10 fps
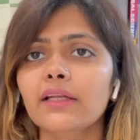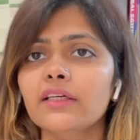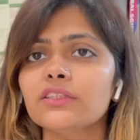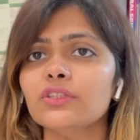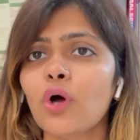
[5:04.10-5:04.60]

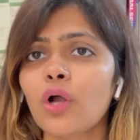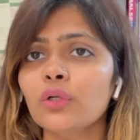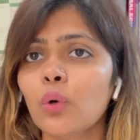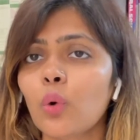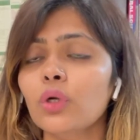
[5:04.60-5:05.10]
does not
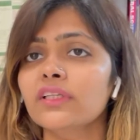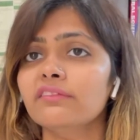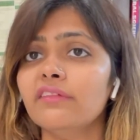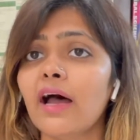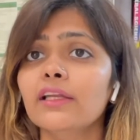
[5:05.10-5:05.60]
hold the
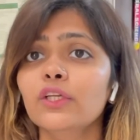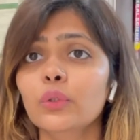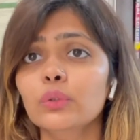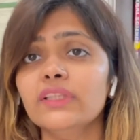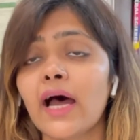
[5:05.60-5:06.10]

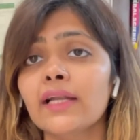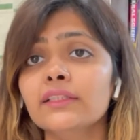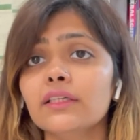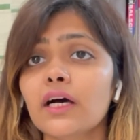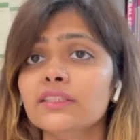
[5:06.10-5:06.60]
value
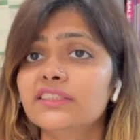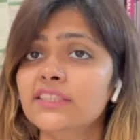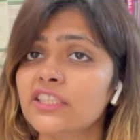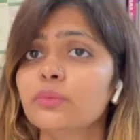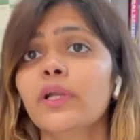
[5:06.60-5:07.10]
that a
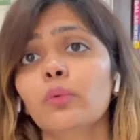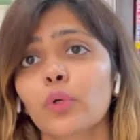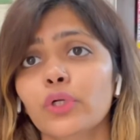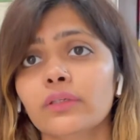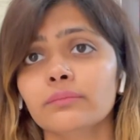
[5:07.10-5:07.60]
judgment
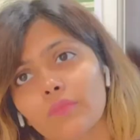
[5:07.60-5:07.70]
would.